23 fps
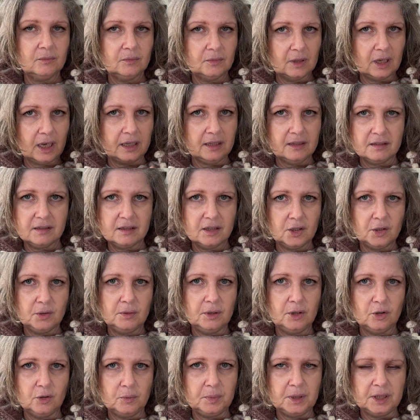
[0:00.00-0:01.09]
I see you
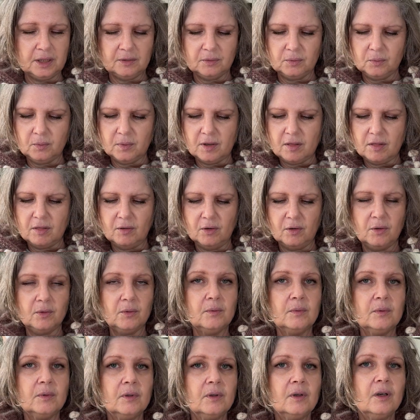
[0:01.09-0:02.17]
in a bit with
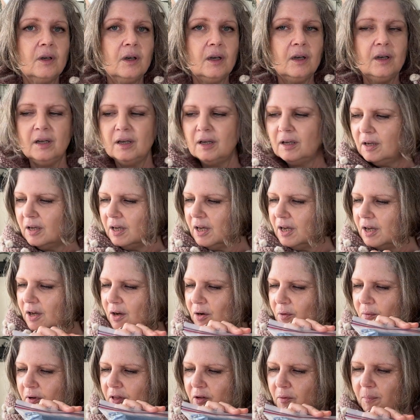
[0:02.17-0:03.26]

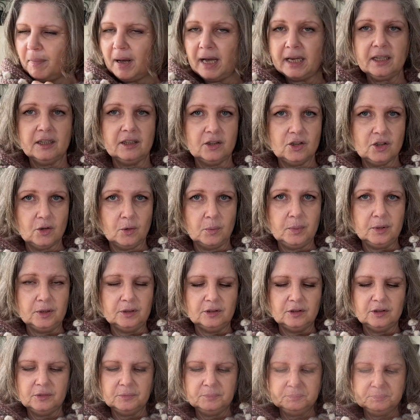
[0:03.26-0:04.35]
the package
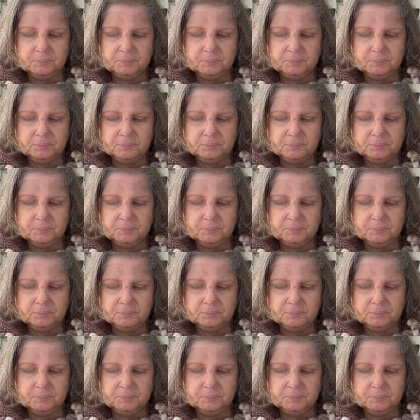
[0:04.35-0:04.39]
opened.